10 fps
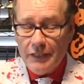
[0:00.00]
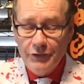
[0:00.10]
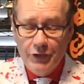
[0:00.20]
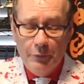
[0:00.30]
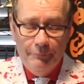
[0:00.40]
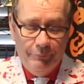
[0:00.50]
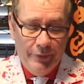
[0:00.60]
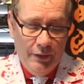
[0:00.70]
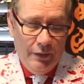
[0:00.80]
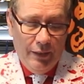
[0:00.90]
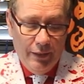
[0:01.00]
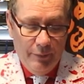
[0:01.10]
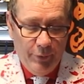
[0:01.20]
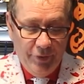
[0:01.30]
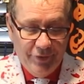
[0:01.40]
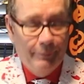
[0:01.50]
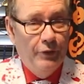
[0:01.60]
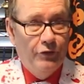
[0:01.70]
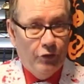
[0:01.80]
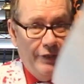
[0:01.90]
So I'm going to put this up on
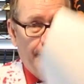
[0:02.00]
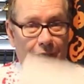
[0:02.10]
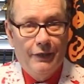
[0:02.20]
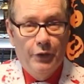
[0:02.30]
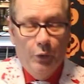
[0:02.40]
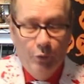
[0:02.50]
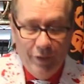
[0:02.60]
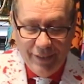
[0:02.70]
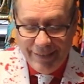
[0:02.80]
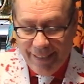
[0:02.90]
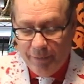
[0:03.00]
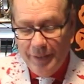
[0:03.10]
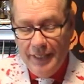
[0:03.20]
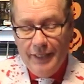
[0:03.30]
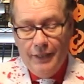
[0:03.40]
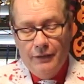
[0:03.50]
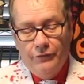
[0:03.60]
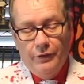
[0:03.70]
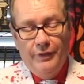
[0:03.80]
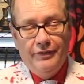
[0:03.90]
the screen, but I got it all written down here,
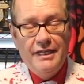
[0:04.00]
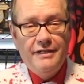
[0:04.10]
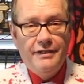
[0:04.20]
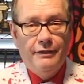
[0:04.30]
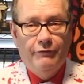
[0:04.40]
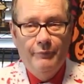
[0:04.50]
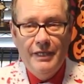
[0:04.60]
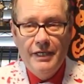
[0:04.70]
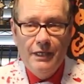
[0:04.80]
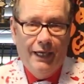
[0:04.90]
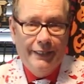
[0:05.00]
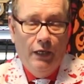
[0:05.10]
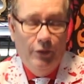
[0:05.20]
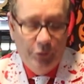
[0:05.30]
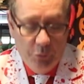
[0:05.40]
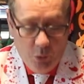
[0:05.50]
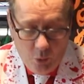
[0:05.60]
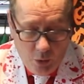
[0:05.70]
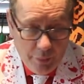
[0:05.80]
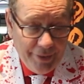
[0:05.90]
so it's easier for me. I can't do
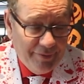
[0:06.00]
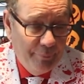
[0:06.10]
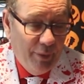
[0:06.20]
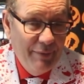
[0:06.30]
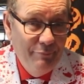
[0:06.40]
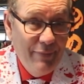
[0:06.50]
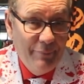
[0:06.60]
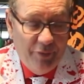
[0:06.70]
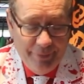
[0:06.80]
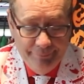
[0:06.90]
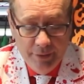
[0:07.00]
all this by memory.